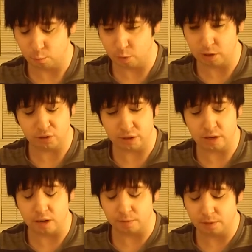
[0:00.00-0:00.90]
weirdly
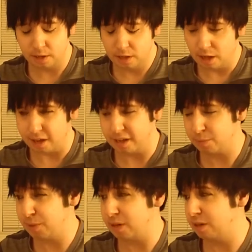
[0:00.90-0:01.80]
enough. I guess
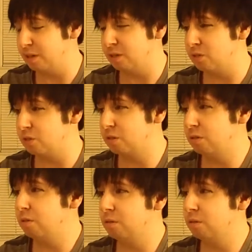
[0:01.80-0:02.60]
because,